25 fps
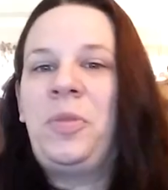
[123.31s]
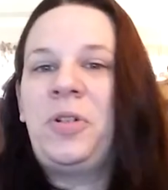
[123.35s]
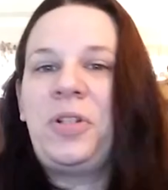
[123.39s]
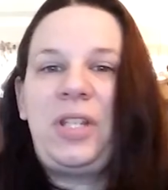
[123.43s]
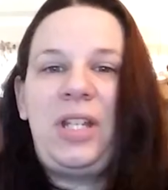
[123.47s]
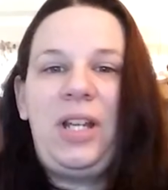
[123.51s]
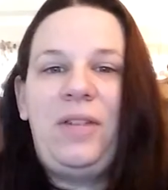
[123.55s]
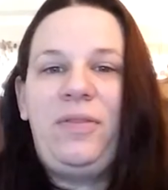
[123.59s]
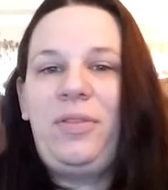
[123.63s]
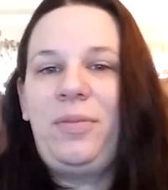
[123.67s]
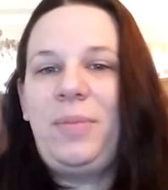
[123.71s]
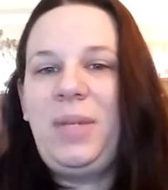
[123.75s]
more
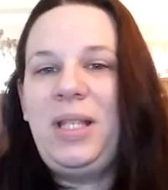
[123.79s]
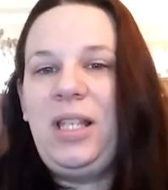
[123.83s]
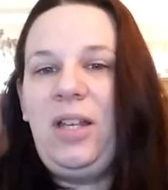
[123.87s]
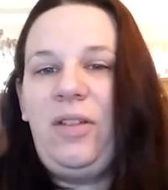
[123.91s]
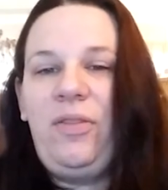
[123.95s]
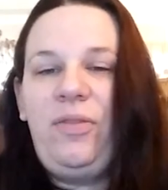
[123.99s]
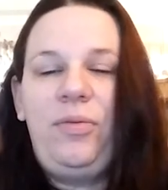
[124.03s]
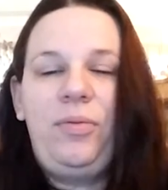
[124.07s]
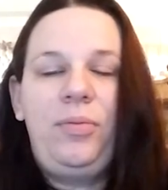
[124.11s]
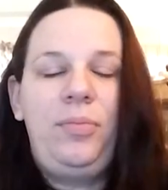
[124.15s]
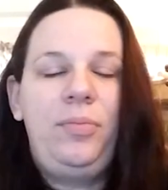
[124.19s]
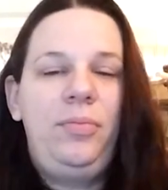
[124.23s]
stuff for
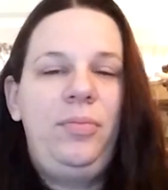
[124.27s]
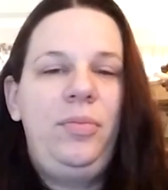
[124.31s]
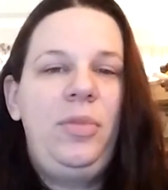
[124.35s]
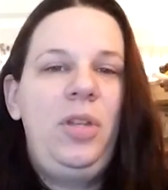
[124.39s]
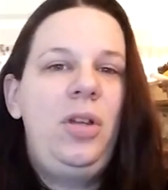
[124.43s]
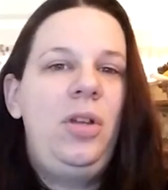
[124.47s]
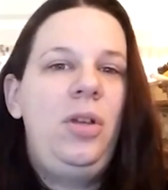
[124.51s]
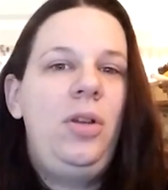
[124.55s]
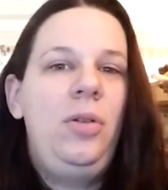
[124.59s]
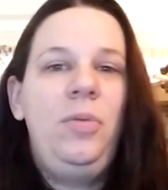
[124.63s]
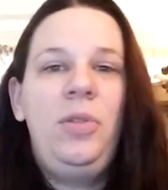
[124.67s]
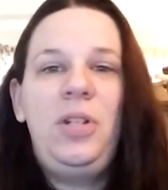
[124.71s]
myself.
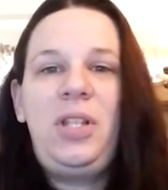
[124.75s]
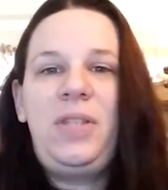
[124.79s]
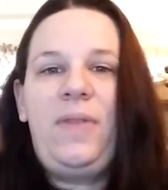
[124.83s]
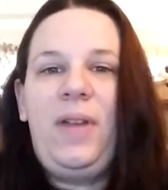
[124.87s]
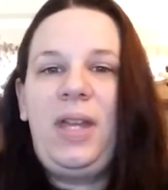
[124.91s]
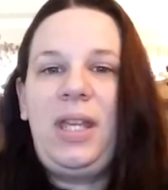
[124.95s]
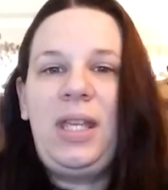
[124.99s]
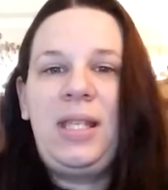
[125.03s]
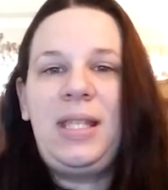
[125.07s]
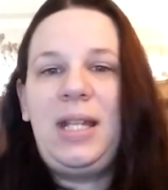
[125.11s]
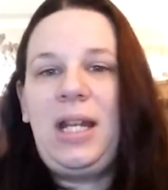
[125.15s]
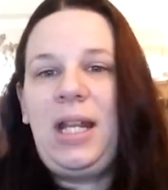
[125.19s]
Which is
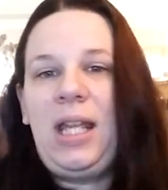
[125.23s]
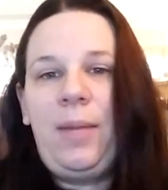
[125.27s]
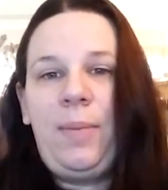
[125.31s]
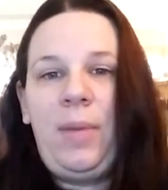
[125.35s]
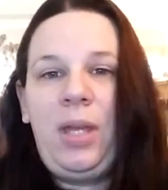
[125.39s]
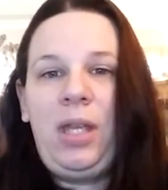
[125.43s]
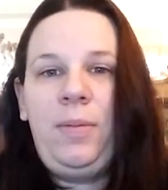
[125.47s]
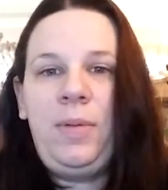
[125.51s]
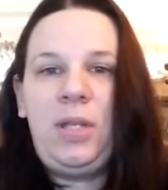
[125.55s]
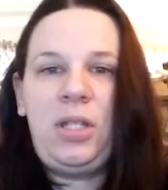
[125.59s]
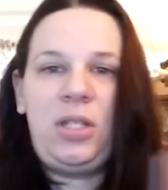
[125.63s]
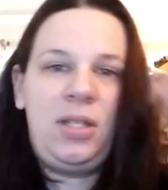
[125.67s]
fine, because then I get
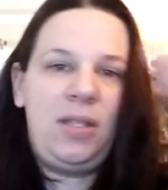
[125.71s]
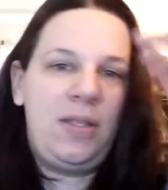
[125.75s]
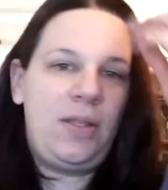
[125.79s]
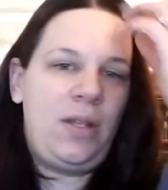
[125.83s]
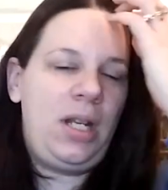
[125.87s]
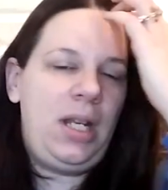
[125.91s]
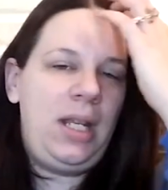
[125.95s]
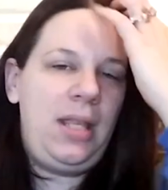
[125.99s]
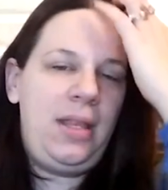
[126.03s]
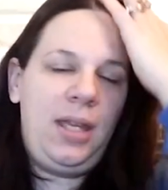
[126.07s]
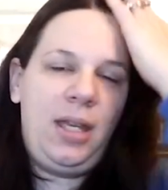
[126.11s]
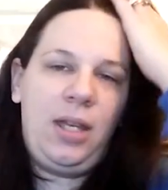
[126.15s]
my commissions
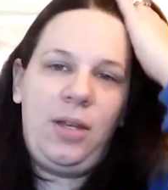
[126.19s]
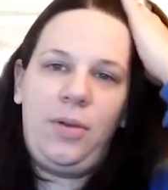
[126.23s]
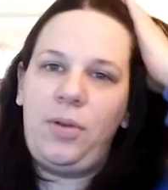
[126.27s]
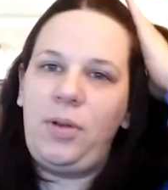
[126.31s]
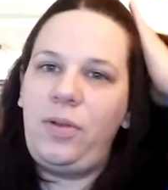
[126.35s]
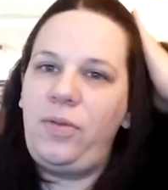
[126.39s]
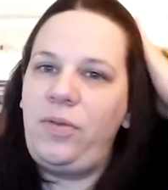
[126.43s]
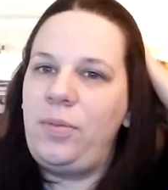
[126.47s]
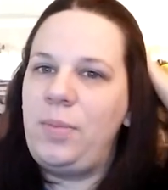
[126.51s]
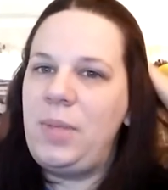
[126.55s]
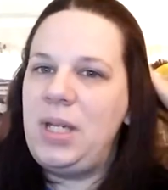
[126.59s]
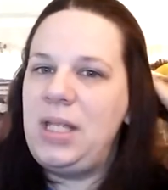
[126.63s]
on anything I
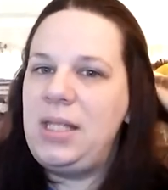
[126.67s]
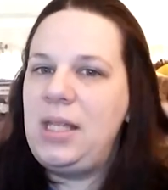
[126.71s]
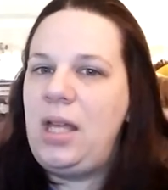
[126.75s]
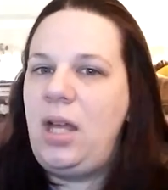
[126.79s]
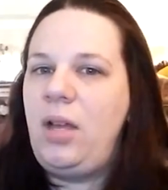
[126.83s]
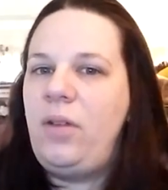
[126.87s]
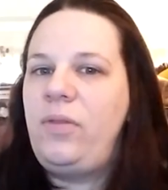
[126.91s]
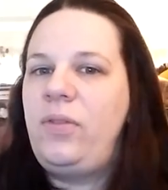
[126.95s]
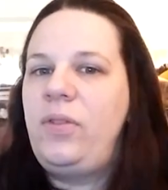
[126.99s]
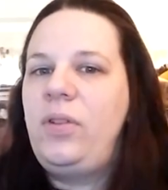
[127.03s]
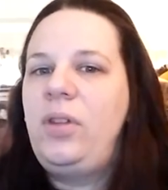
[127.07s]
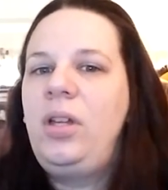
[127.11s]
order for
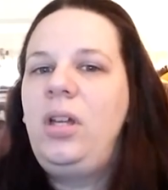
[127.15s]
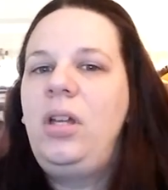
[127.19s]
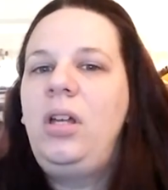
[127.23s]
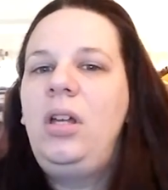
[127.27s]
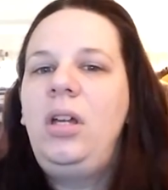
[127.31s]
myself.